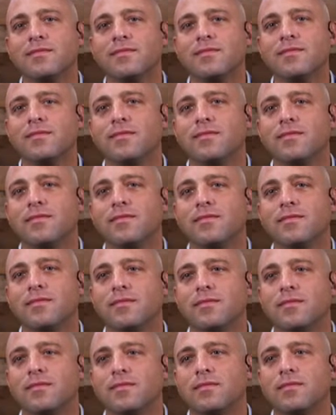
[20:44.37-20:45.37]

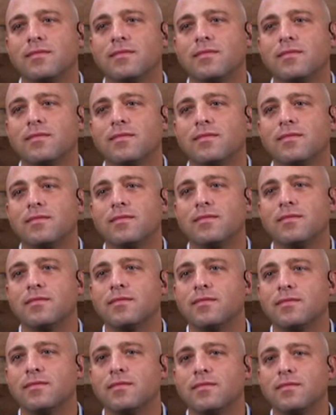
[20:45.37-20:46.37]

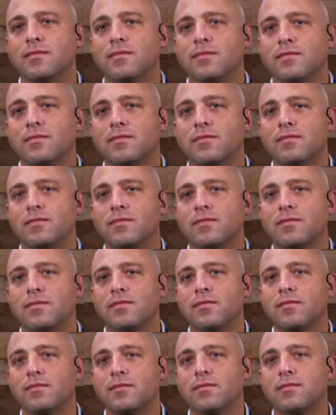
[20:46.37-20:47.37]

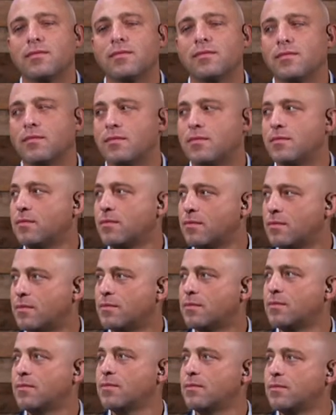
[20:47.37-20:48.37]

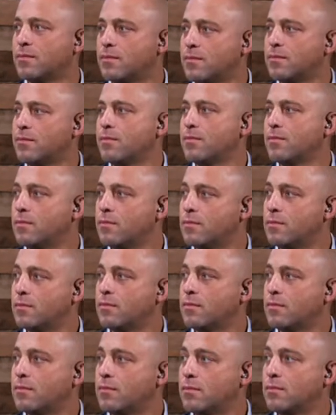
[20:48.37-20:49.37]

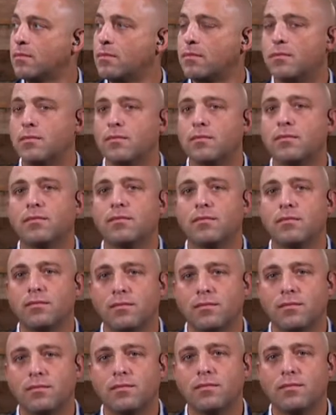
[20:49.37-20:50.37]

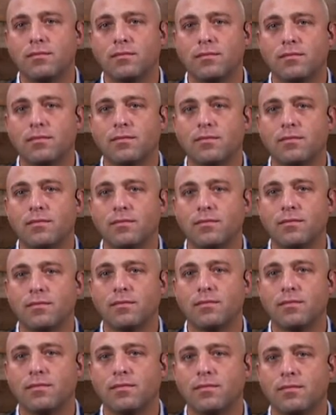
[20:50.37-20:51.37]

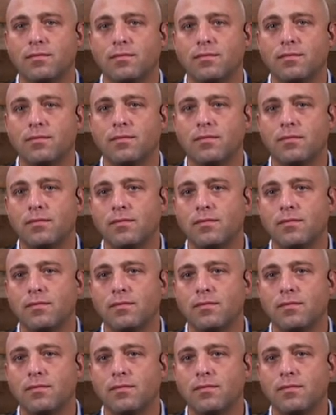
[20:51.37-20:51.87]
No words are spoken by the person on screen.